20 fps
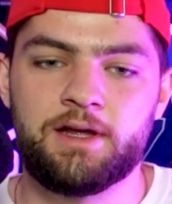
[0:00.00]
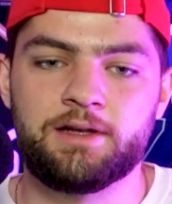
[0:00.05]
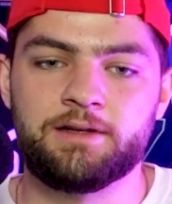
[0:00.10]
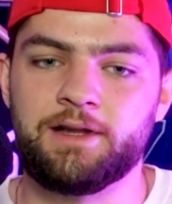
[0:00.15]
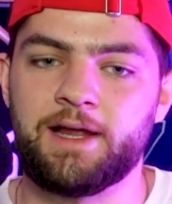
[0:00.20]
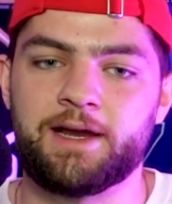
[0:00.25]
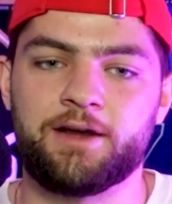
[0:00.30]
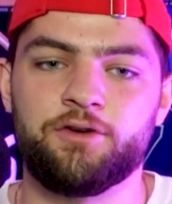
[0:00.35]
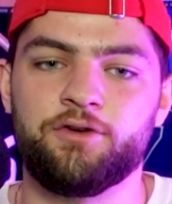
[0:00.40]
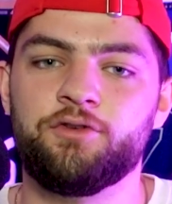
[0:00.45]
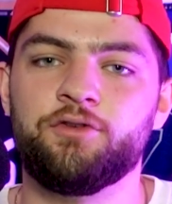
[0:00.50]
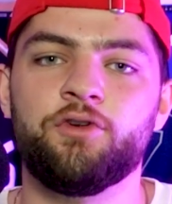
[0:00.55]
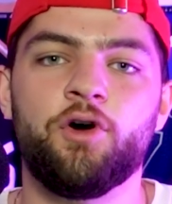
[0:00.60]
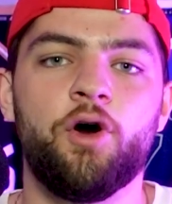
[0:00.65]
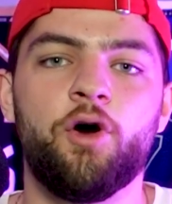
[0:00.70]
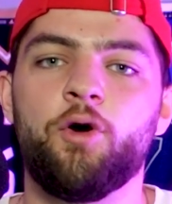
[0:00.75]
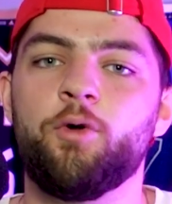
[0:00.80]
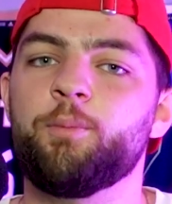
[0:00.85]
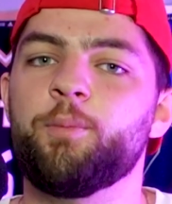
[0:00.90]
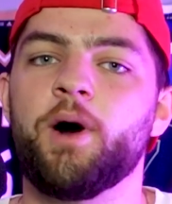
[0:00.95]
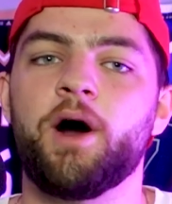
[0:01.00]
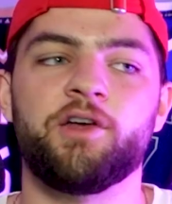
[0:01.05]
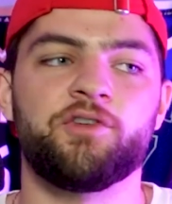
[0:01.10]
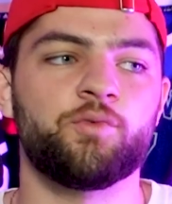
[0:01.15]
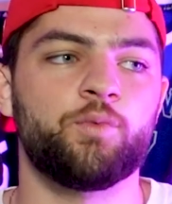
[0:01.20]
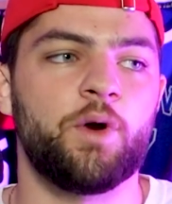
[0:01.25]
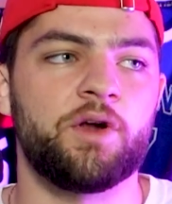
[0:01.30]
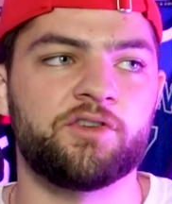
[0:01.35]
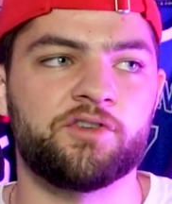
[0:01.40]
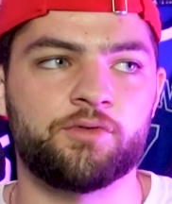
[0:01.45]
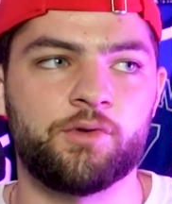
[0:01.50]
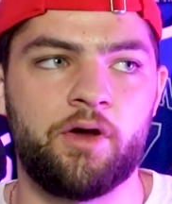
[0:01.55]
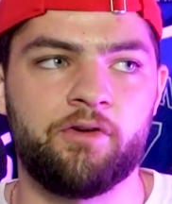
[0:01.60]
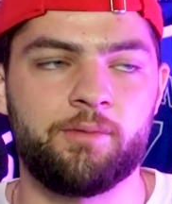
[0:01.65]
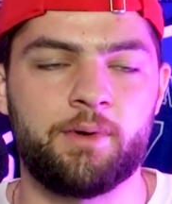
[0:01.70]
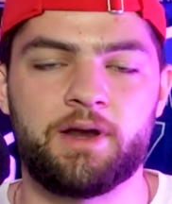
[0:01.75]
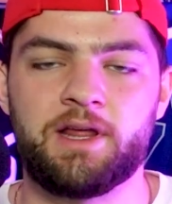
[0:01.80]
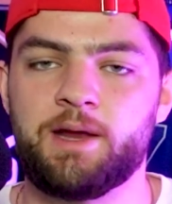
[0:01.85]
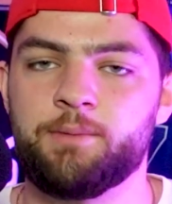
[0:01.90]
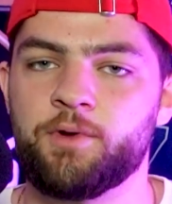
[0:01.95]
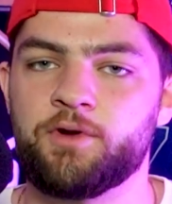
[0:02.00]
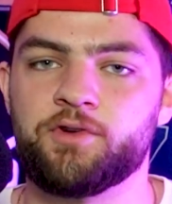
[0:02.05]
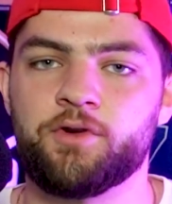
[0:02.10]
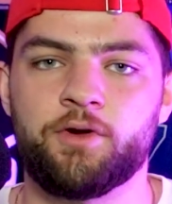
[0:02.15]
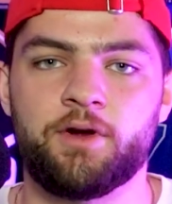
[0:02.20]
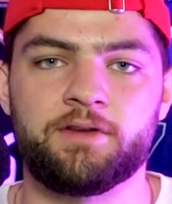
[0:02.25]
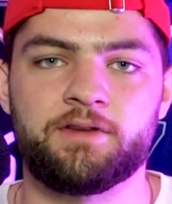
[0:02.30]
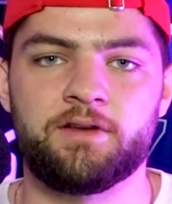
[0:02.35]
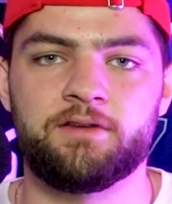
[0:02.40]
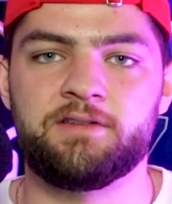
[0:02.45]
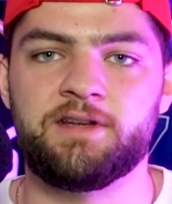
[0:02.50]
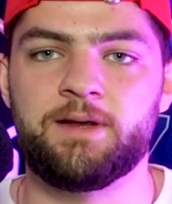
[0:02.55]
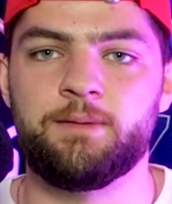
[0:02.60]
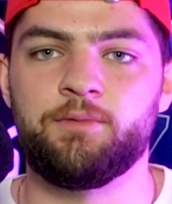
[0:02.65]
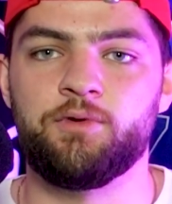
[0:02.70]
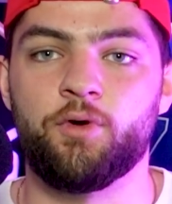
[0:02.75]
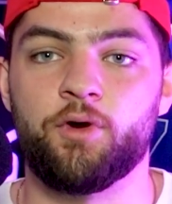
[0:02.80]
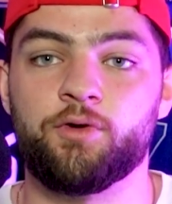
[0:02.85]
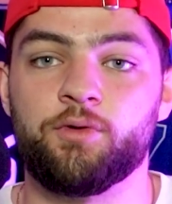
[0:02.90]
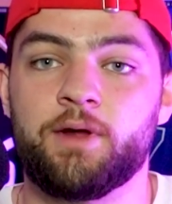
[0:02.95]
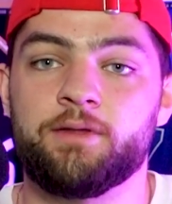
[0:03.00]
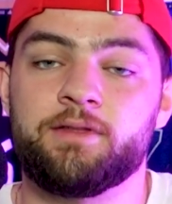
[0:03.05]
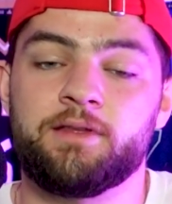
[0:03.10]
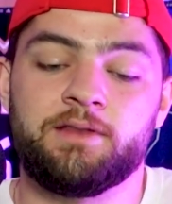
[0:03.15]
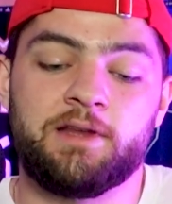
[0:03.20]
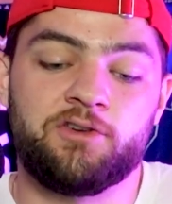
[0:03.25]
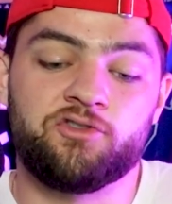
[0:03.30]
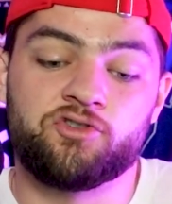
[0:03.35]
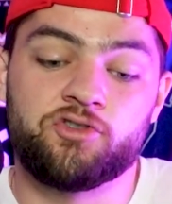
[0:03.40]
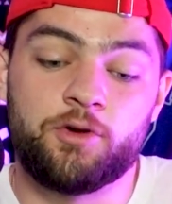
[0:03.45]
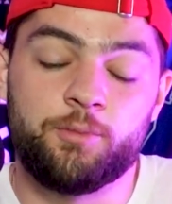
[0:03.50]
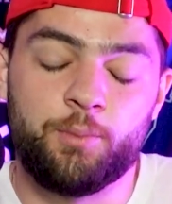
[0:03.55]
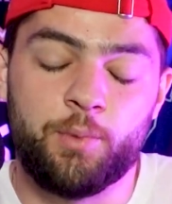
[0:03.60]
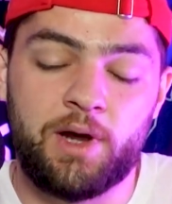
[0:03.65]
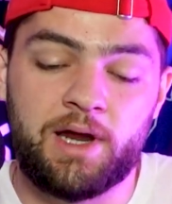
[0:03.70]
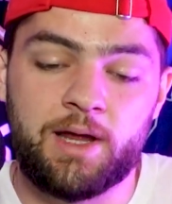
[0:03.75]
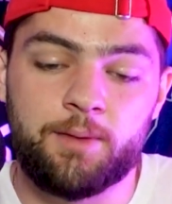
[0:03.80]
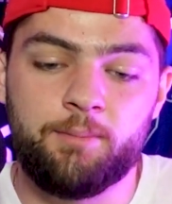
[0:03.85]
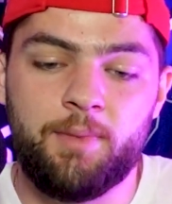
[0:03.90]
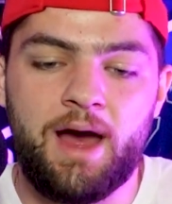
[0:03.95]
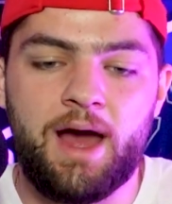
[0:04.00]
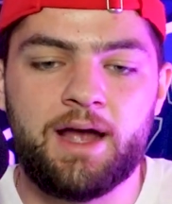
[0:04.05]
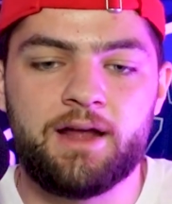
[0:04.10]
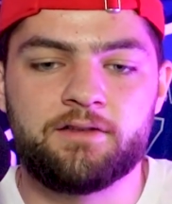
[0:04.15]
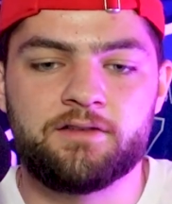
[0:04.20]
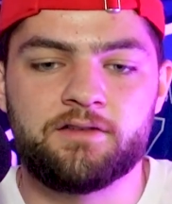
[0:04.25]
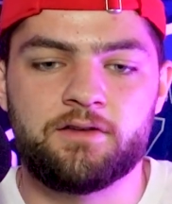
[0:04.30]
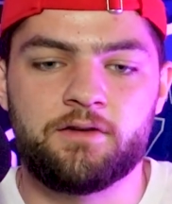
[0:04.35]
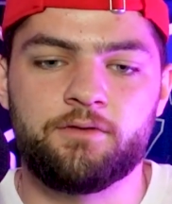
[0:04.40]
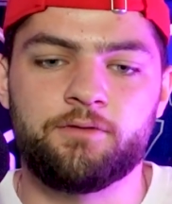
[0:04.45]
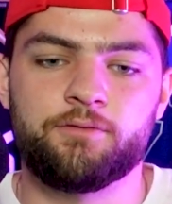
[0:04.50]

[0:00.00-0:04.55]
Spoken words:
like no buzz whatsoever about him returning to the team, nor do I think they should bring him back. It's an